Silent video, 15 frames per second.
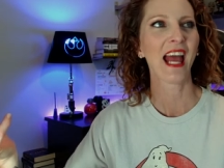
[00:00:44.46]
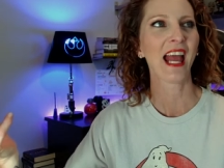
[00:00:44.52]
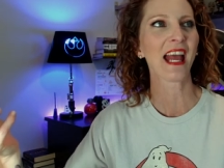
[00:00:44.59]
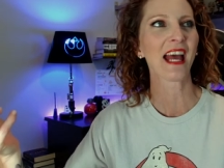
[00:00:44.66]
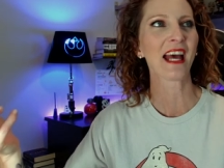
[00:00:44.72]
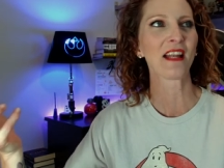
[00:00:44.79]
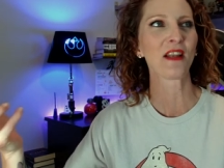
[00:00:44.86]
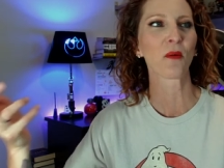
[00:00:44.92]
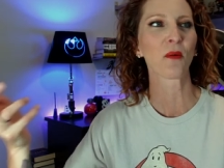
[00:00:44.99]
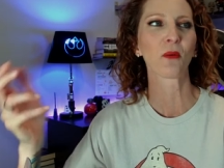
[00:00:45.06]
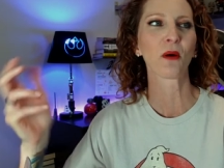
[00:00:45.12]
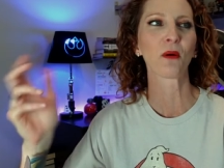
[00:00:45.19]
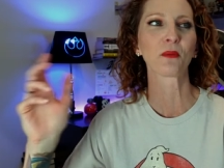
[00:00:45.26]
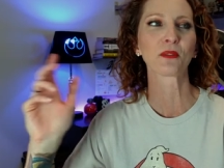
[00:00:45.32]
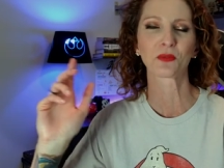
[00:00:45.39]
And
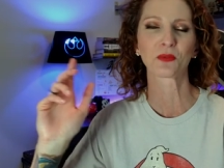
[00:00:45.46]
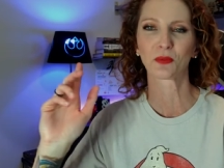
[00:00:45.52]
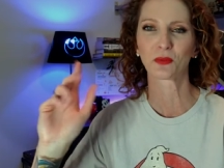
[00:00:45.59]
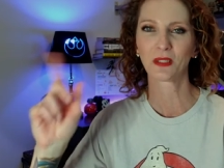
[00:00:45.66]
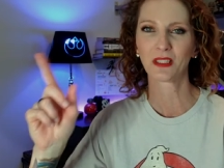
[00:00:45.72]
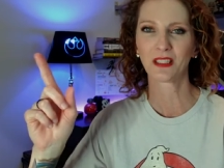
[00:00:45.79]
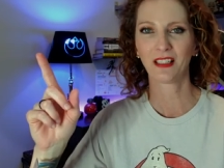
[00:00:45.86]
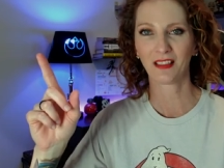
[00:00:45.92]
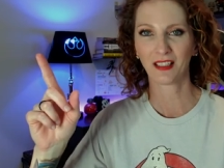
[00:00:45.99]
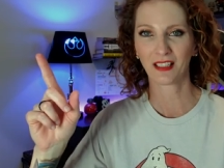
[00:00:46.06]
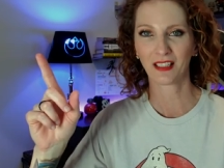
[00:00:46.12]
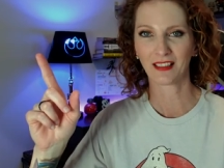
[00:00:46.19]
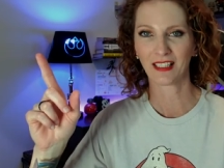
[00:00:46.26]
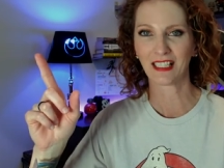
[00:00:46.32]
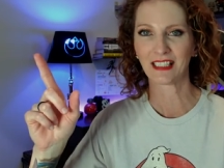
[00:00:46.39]
what was really
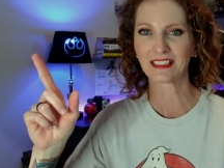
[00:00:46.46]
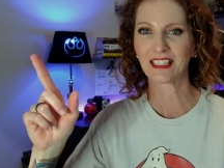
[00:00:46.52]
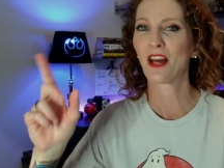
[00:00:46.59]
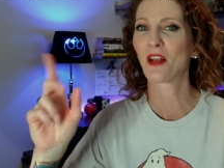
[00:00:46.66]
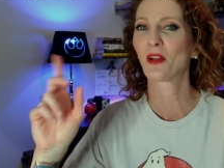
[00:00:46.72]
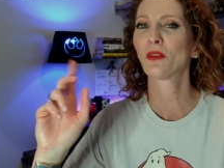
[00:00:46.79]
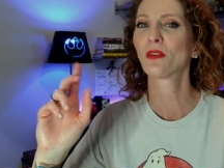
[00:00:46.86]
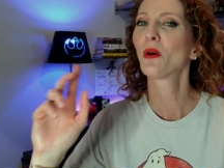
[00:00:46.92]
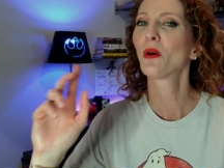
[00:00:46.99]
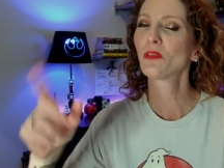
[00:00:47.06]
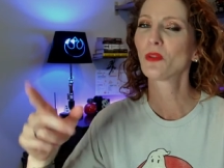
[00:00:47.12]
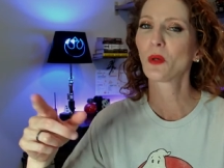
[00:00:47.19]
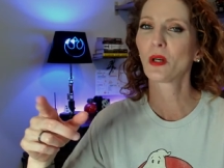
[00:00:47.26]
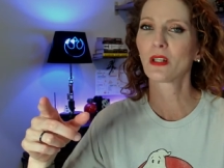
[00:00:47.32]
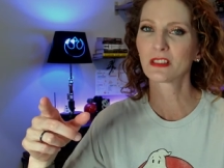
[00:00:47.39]
hilarious, I don't know
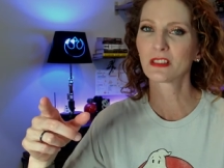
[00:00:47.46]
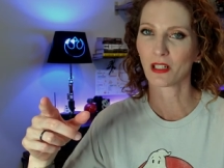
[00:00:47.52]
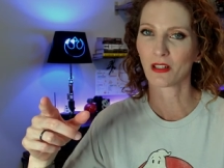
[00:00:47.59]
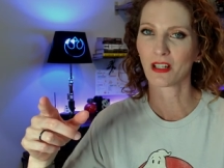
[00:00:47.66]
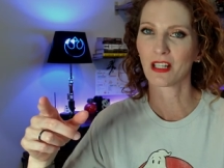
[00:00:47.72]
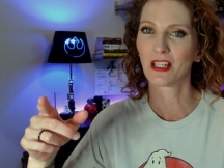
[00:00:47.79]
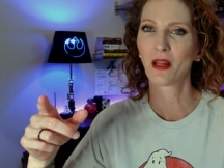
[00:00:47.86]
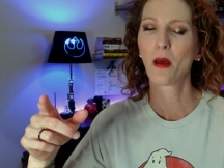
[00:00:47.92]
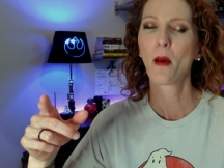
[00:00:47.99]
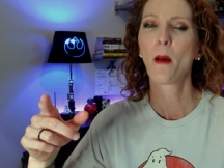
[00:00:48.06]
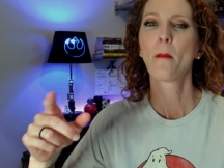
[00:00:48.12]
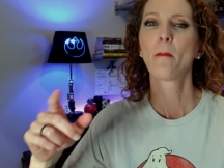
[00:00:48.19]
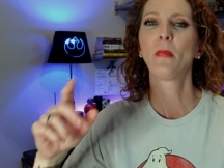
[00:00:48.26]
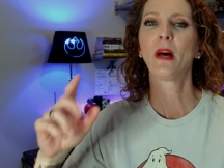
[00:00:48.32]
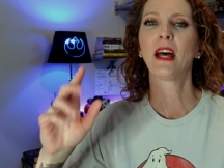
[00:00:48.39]
if you all saw it,
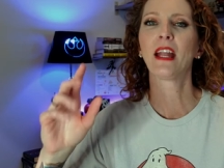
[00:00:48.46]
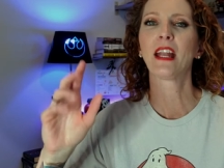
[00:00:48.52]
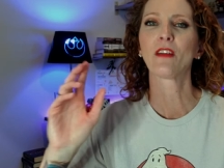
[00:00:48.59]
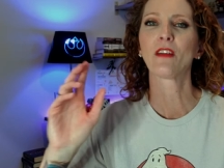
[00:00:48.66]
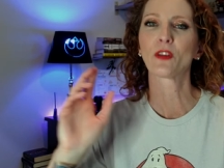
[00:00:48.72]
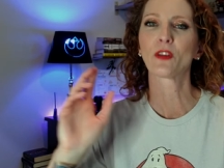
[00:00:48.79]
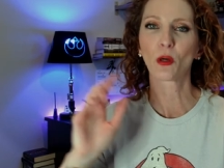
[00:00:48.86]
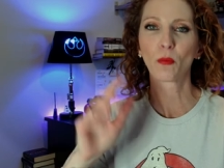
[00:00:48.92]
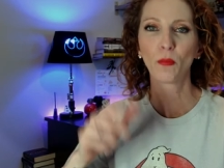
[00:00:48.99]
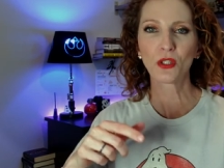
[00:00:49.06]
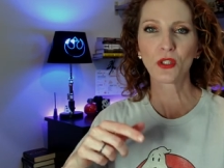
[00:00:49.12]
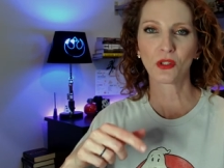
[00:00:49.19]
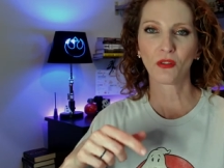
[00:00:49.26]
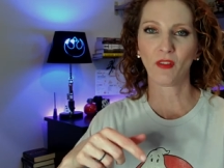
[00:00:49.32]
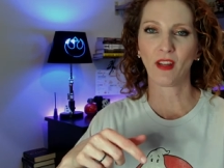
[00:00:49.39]
but if you're a
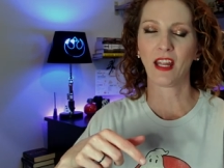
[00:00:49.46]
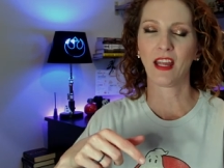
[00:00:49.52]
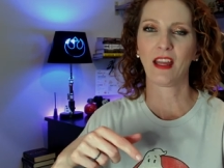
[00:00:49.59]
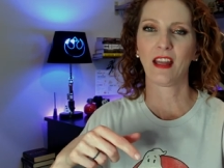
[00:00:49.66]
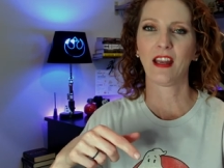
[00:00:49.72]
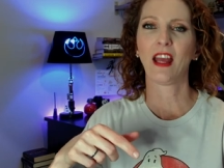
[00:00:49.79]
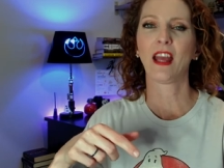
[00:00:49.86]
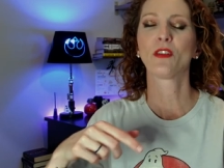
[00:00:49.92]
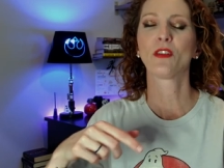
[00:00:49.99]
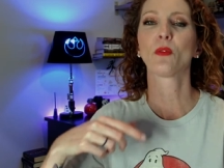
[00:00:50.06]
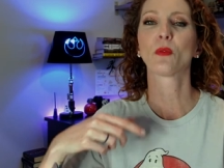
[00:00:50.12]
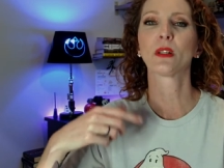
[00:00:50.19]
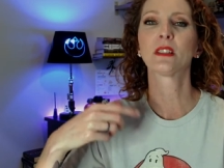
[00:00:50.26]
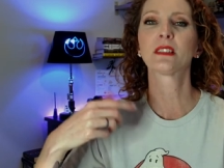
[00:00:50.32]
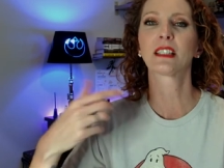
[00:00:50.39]
Butcher fan and
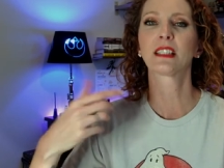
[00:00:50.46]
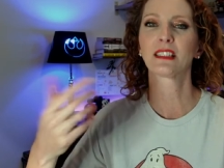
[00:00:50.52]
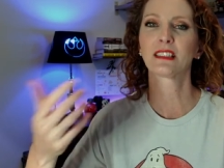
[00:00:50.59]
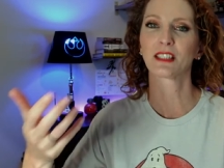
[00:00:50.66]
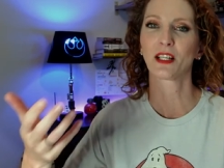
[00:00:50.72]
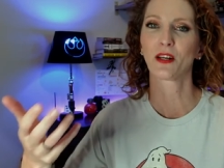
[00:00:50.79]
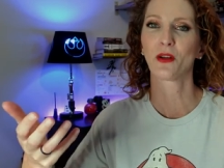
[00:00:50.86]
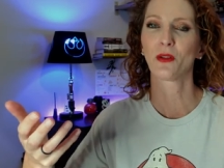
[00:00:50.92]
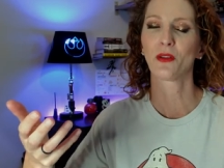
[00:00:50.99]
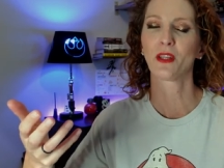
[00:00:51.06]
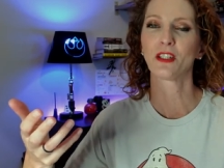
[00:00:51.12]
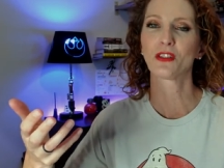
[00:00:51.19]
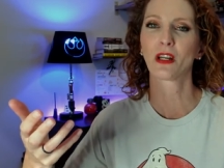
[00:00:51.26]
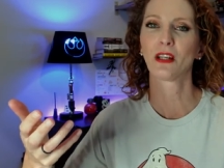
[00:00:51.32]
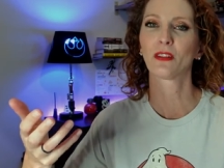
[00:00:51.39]
you recently saw
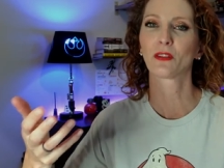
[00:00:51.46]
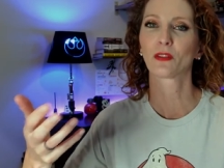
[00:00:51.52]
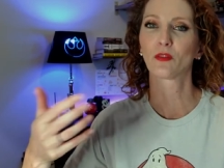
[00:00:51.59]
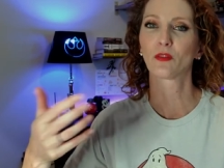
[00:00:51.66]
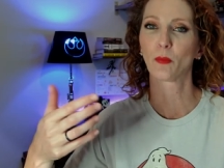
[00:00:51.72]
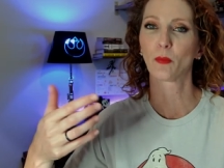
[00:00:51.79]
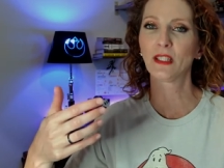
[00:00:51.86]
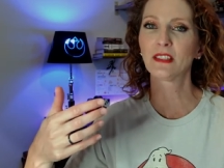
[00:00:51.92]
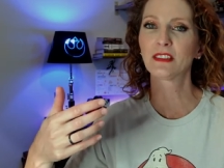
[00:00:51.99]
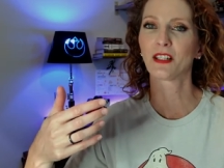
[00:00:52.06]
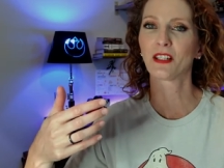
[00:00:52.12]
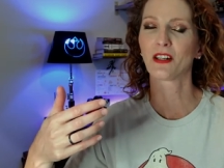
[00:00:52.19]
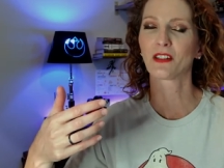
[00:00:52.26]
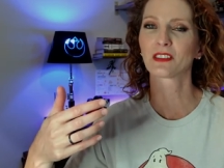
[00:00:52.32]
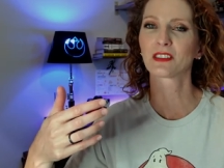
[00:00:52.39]
the trailer for Peace
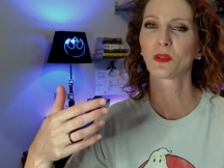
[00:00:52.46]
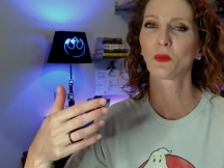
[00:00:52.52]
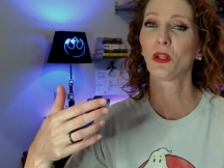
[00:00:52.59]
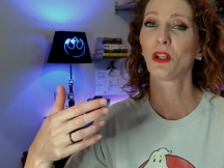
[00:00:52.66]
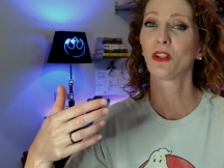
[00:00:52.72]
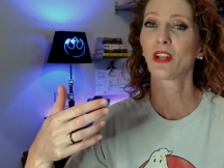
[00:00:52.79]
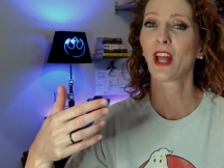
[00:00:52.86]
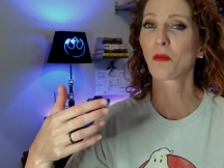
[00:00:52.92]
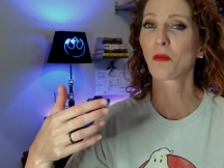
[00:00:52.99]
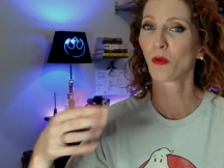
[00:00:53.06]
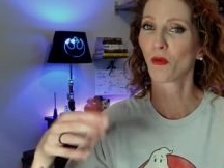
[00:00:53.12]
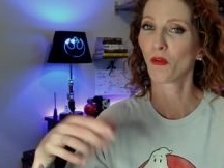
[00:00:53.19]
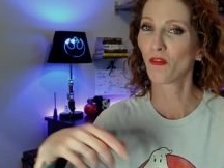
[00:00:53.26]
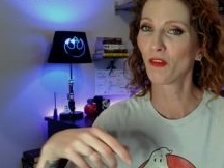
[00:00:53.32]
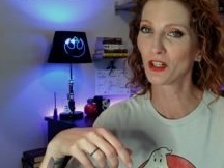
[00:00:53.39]
Talks, well, on
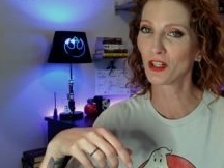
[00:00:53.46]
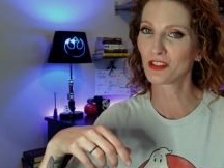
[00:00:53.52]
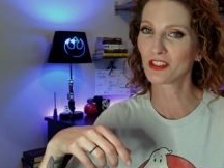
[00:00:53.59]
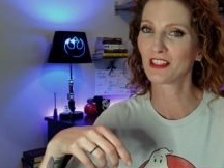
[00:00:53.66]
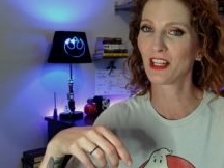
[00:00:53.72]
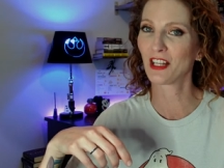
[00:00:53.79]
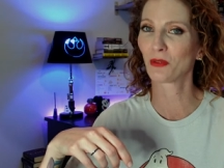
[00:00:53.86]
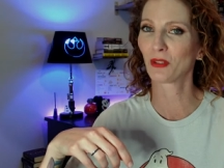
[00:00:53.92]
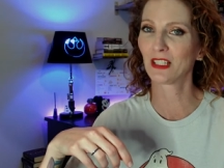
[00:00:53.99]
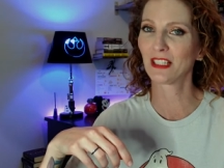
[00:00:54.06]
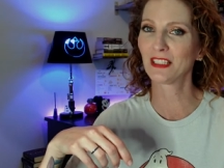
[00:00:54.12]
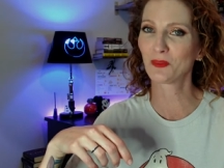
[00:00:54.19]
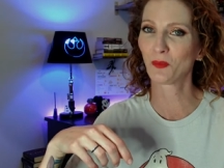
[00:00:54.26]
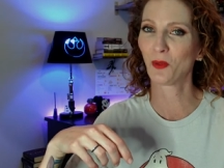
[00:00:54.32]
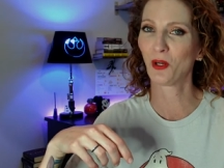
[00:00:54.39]
April 1st, they
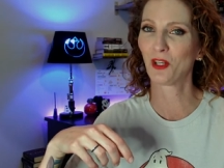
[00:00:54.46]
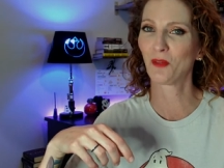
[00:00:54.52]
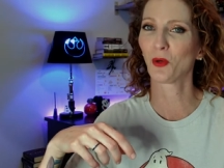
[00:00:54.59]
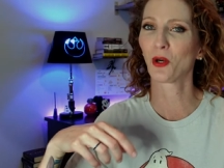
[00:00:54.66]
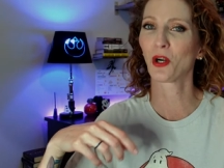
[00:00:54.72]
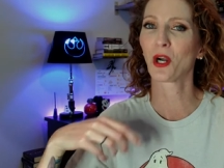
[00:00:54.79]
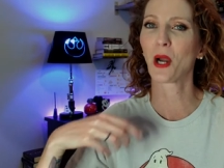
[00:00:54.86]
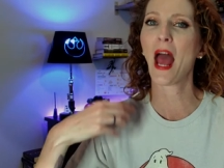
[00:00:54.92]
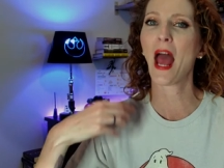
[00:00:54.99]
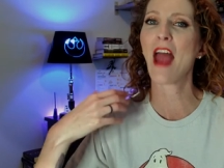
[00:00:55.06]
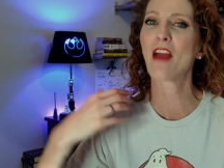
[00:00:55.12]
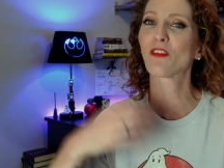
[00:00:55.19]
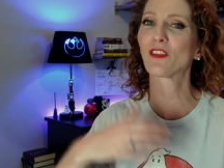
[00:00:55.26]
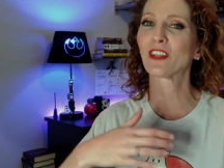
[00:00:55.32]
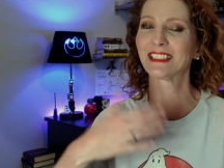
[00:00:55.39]
released one where
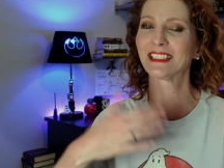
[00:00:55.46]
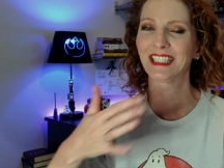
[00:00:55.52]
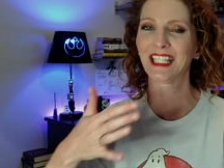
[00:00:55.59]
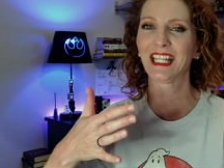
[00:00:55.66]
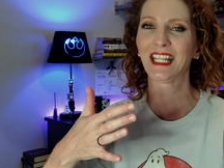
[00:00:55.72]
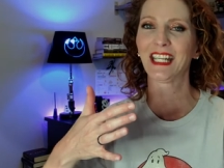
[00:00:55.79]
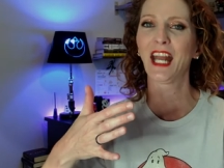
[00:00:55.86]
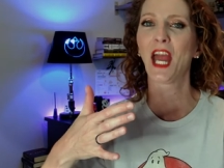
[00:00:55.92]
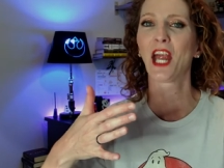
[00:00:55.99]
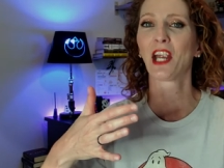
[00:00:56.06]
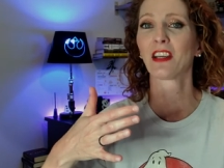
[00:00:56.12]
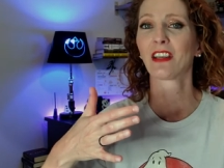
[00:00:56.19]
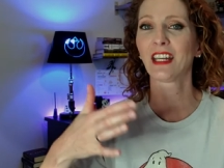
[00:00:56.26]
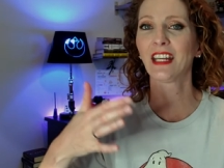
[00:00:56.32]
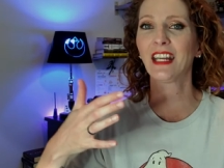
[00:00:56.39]
every scene
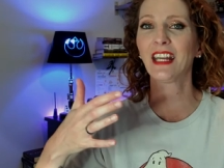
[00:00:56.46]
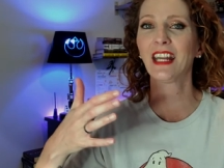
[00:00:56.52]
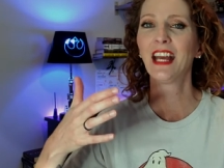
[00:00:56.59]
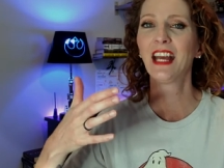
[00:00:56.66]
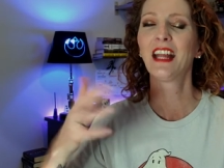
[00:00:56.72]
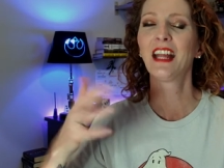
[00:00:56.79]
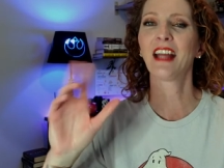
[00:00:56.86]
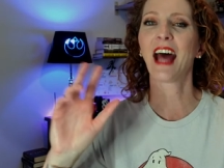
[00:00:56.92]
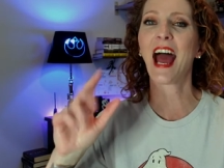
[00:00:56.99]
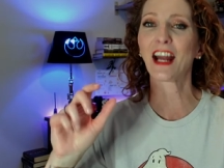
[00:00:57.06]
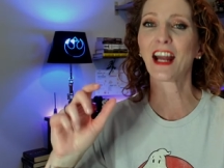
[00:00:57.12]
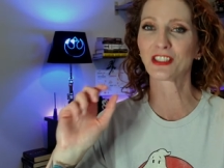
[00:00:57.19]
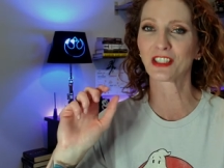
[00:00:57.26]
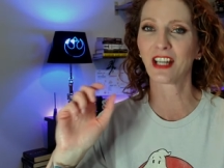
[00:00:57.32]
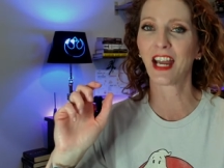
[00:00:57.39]
the
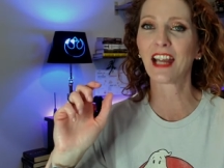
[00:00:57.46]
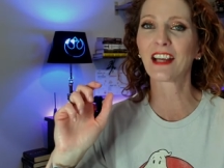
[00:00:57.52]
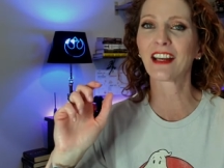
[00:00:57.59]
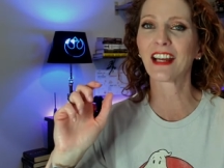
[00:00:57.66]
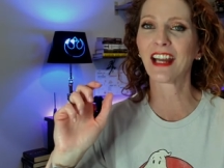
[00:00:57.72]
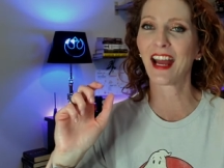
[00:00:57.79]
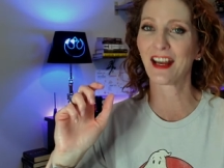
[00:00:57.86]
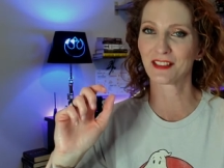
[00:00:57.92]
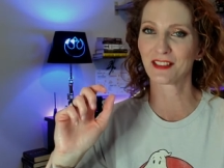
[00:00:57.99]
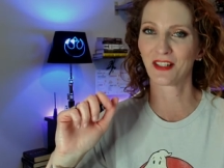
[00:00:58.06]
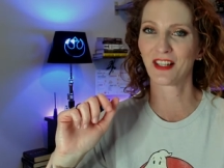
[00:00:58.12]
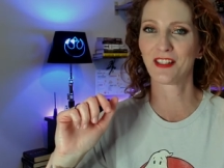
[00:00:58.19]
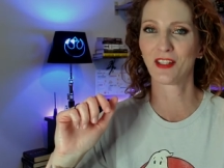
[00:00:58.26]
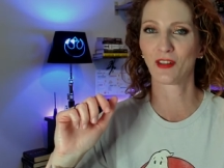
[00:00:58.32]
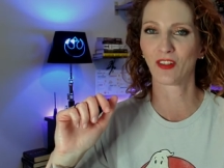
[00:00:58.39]
actor Harry has
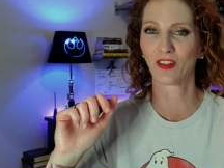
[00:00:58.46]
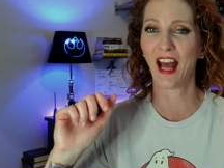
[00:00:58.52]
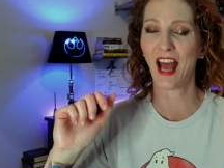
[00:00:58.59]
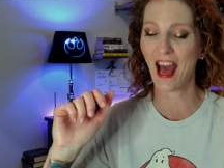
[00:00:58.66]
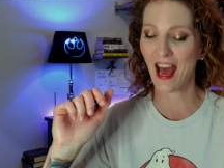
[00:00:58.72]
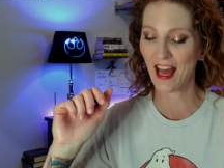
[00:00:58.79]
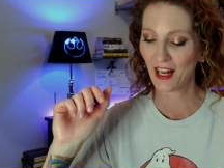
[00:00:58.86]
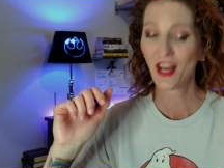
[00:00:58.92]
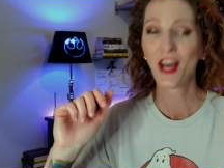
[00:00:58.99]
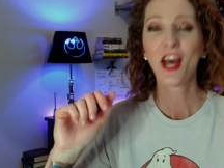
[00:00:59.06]
on a different hat.